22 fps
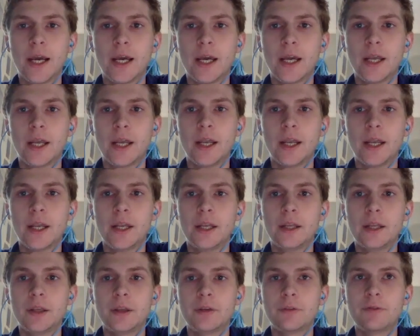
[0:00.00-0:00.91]

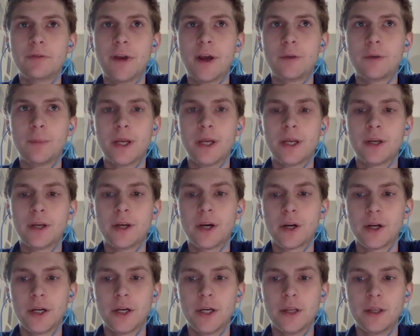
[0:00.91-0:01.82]
I found my
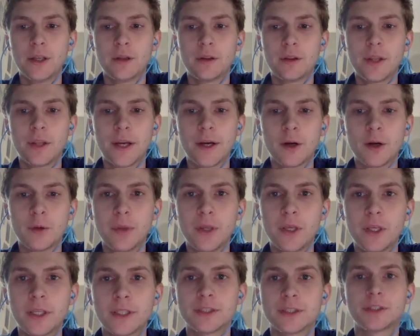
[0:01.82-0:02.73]
current
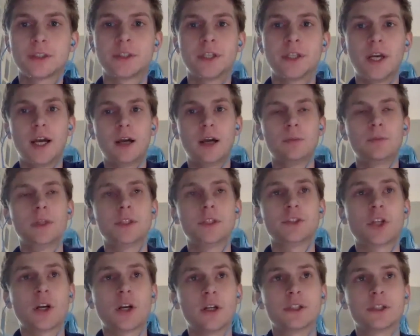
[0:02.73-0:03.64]
therapist in
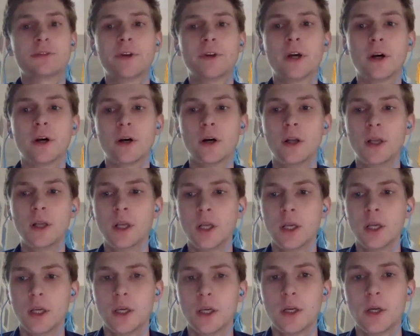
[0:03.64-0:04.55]
Charlottesville,
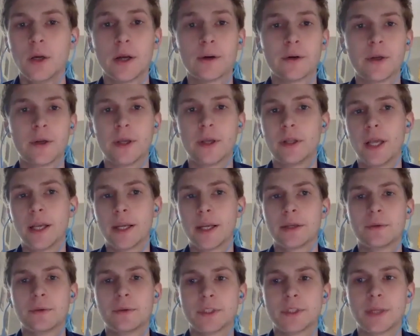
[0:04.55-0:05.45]
who I really like
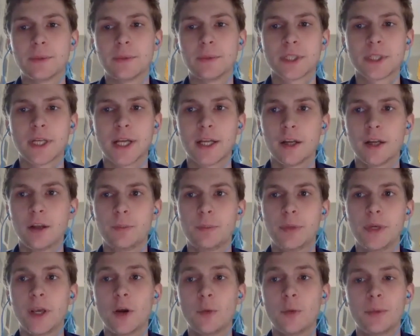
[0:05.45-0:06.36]
and was able to kind of
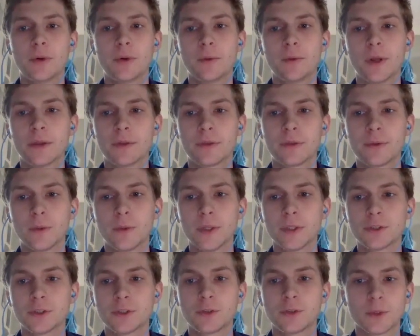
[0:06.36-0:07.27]
be open with,
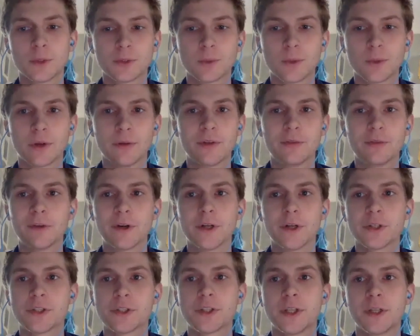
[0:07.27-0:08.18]
which was one of the
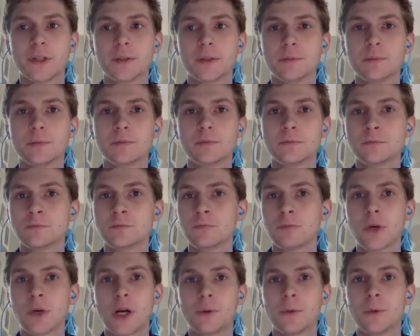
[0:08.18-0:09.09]
first and
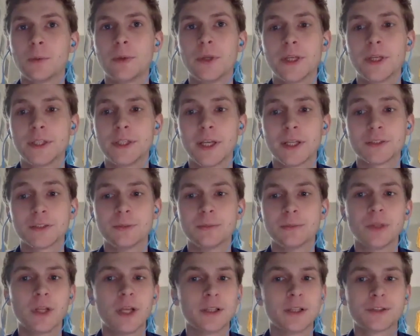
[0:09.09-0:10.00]
probably a dozen
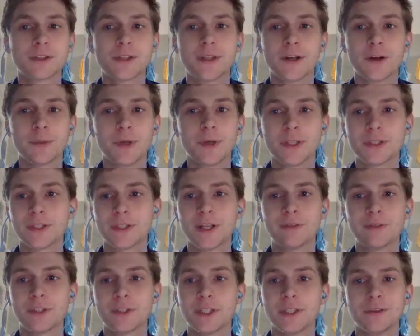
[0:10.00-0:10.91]
plus therapists
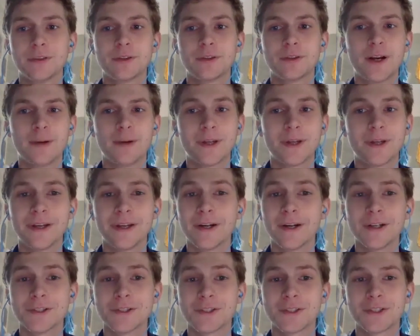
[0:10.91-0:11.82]
I've seen throughout my
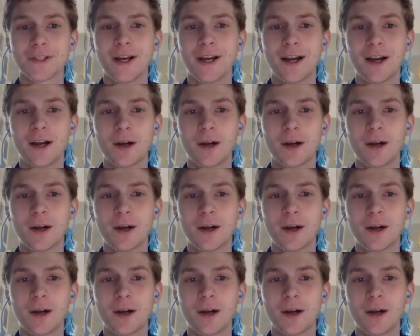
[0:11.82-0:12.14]
years.